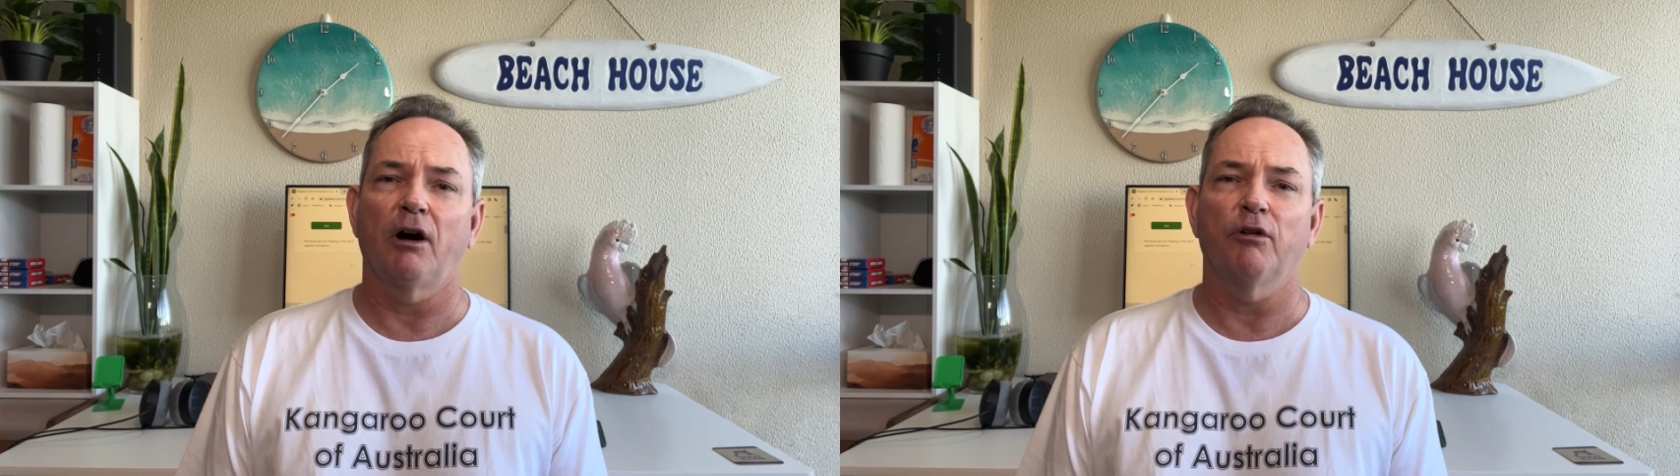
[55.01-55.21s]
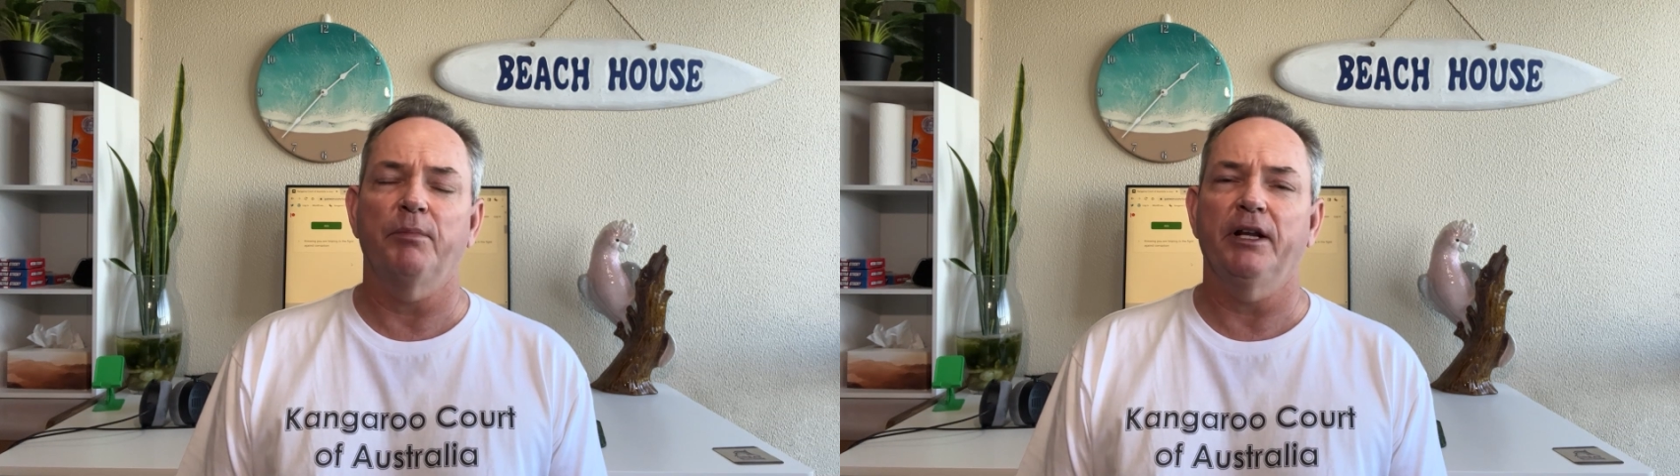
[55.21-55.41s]
The
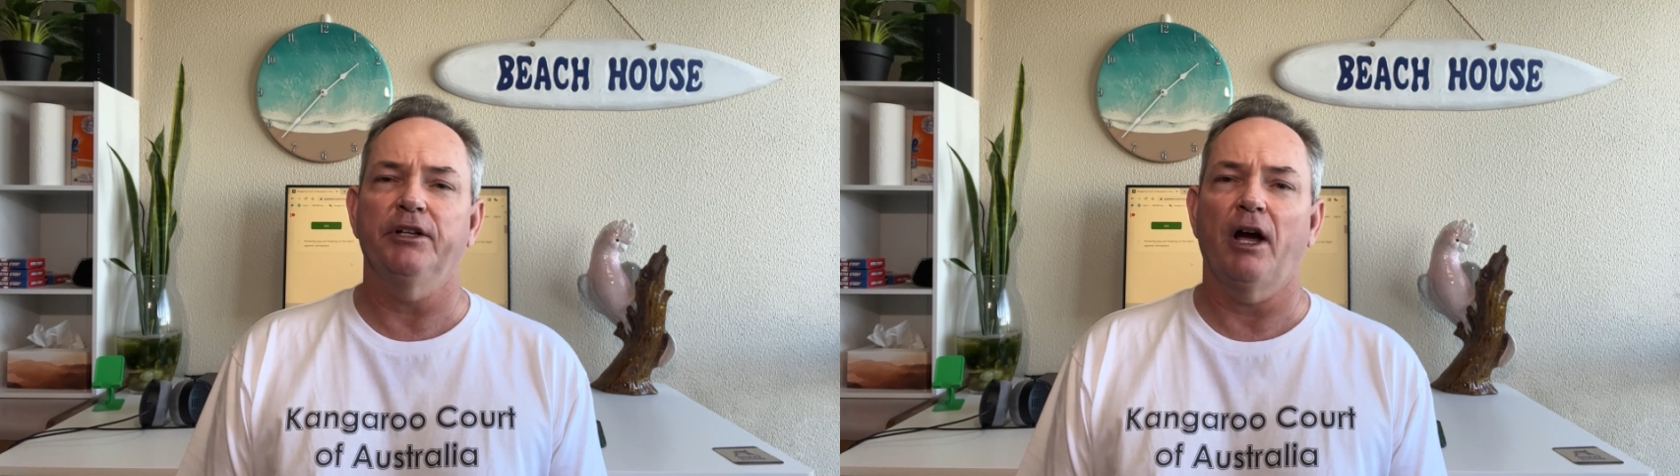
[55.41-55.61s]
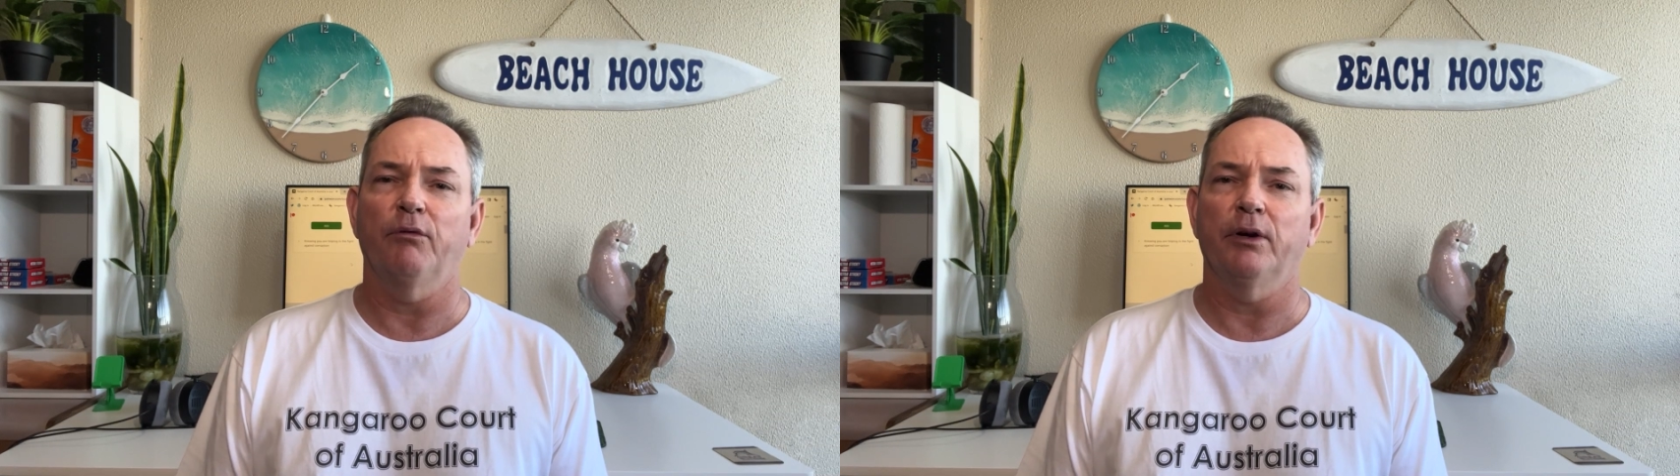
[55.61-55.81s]
old
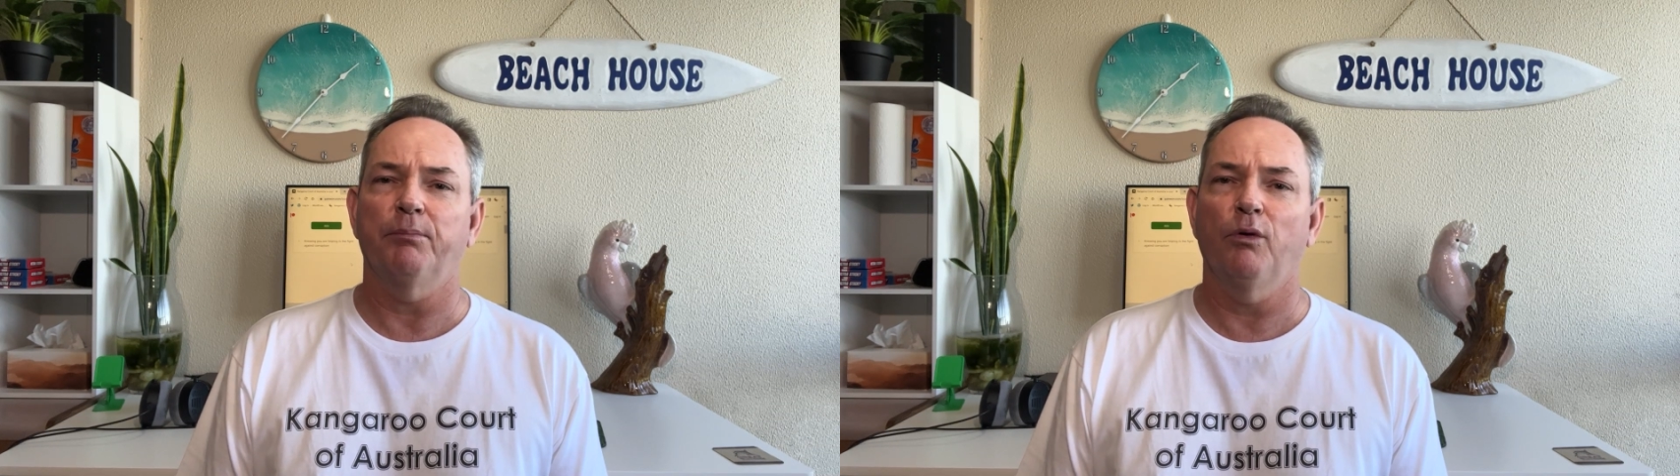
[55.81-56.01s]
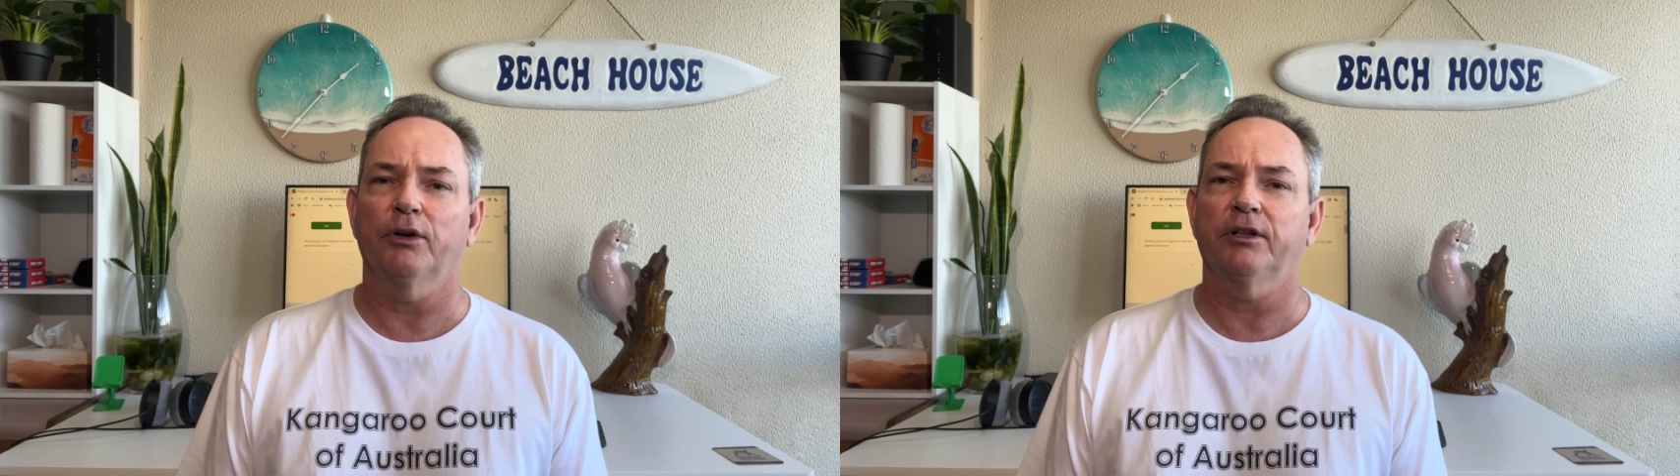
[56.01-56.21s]
media don't
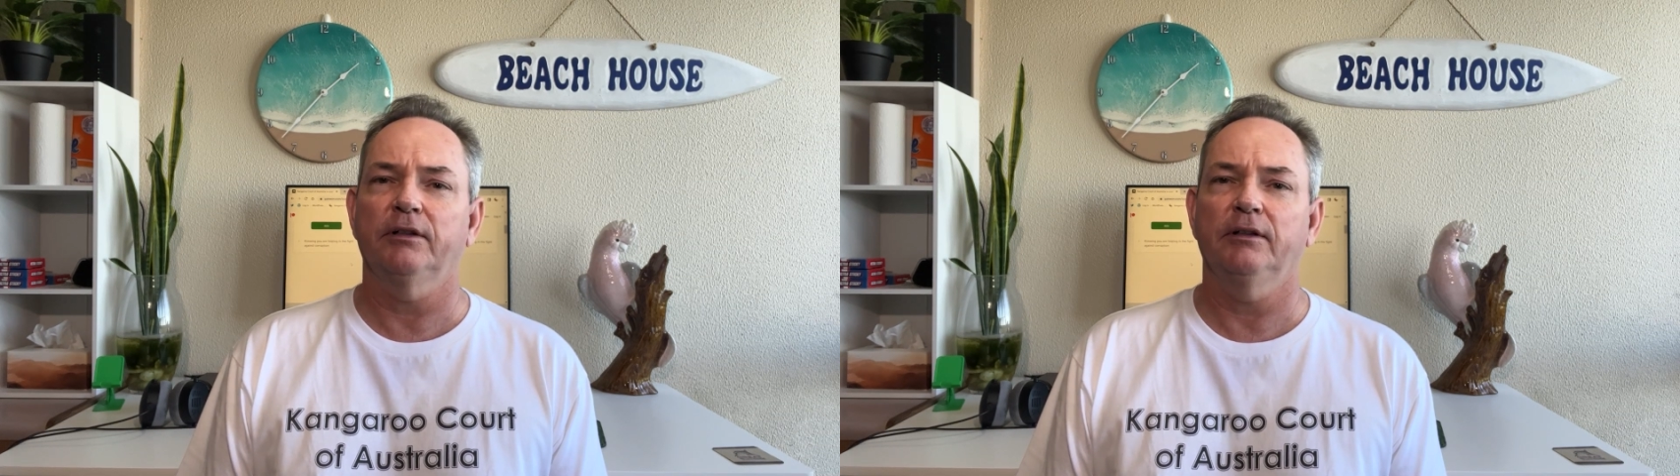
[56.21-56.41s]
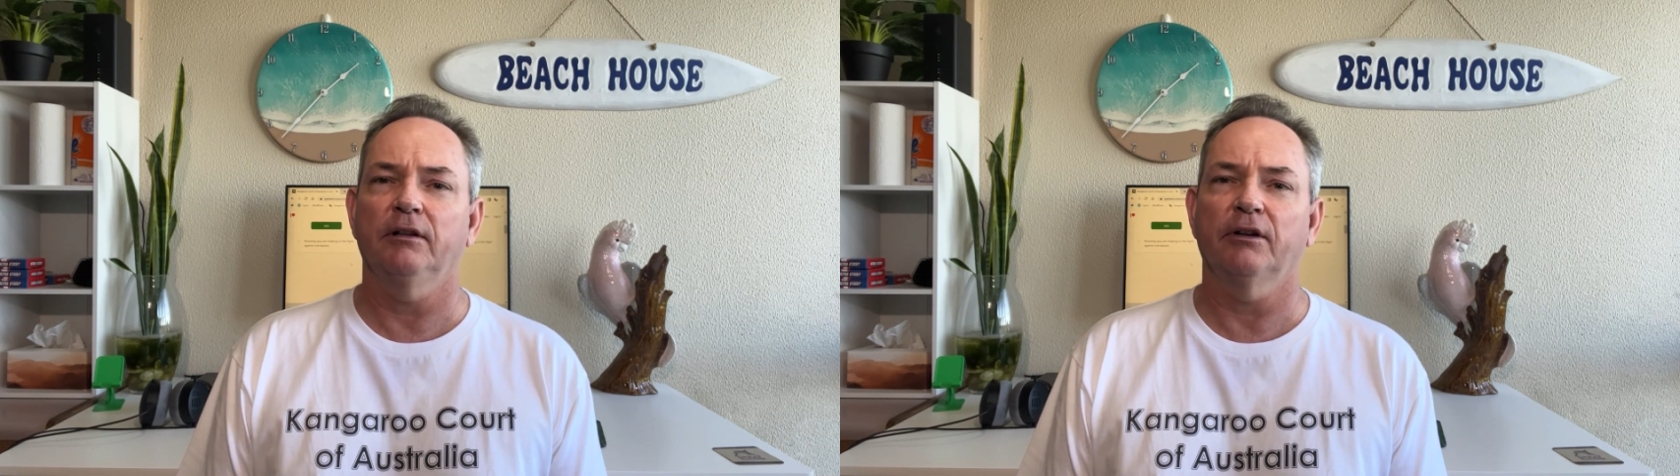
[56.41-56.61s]
report
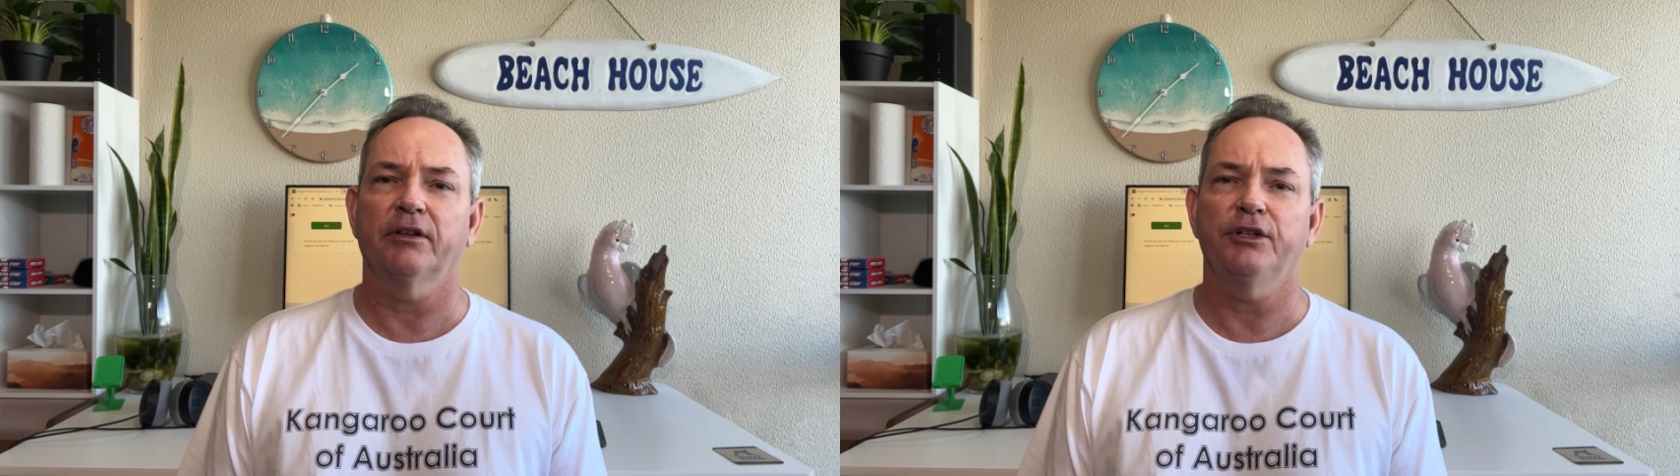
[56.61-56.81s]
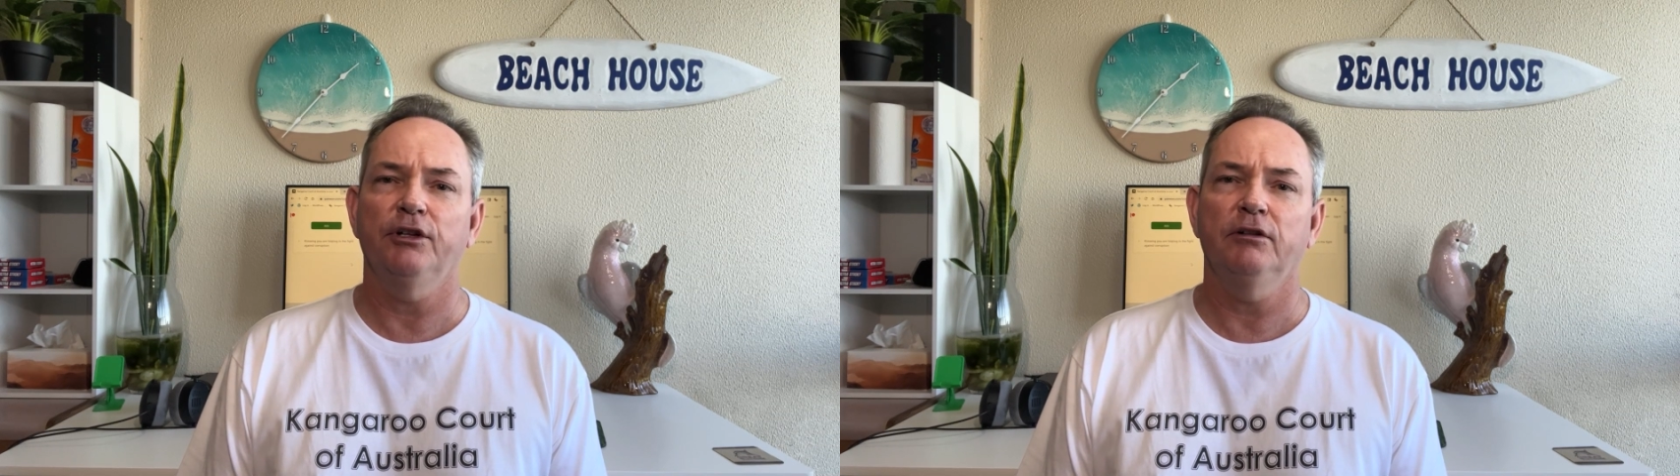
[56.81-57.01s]
a lot
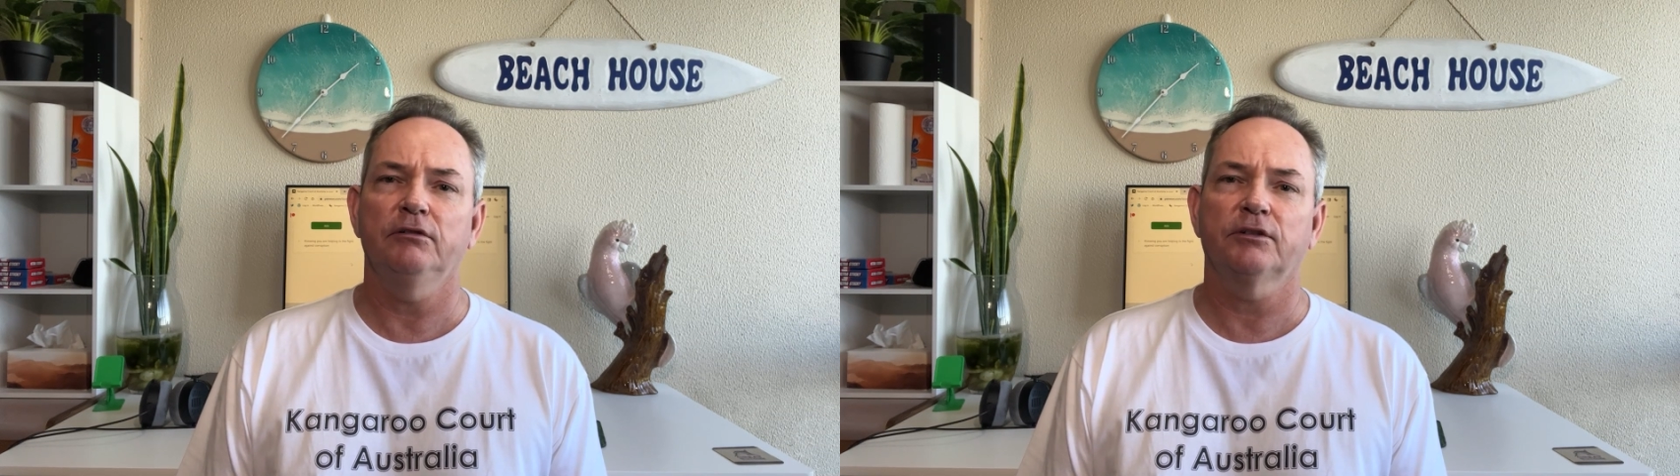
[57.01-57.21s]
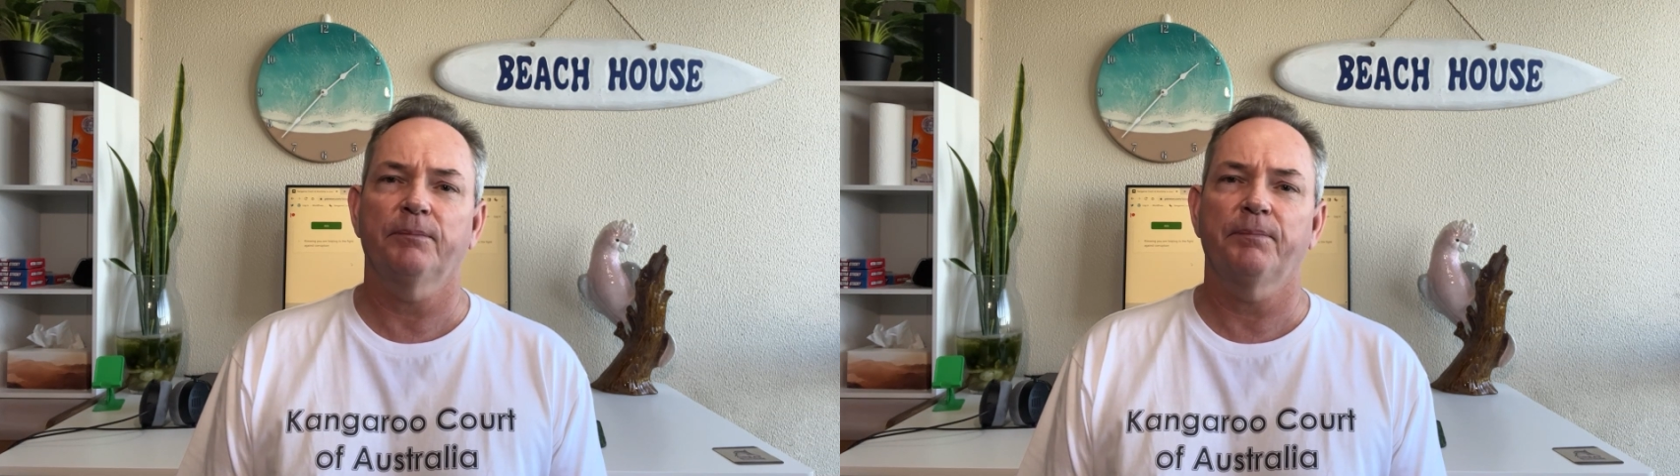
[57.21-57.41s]
of the news.